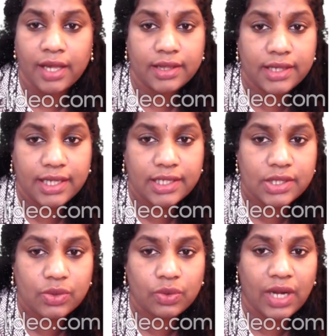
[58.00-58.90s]
These
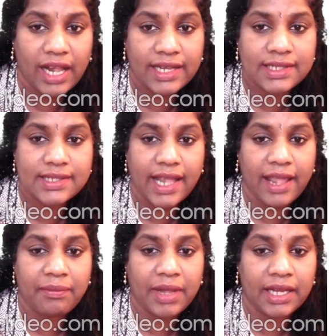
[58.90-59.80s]
two lines
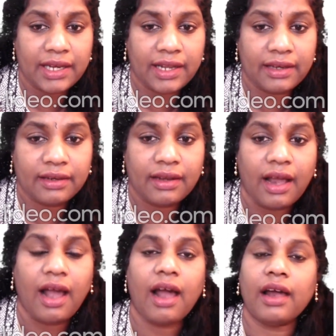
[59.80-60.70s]
M and N
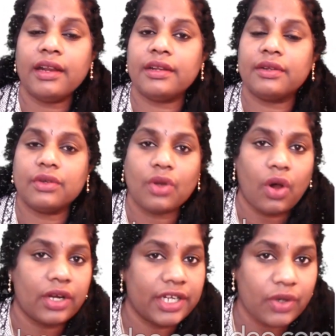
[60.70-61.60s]
are
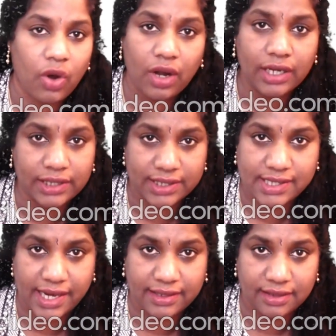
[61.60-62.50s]
not at all
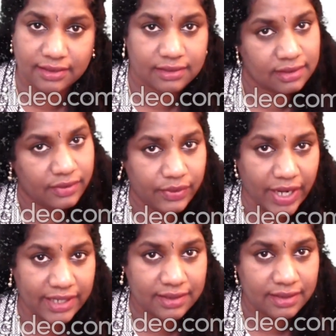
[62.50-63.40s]
intersecting,
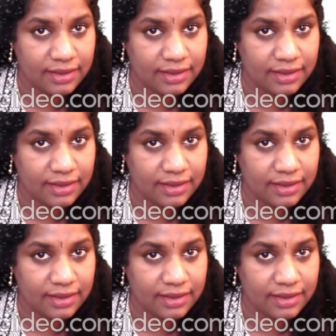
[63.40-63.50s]
right?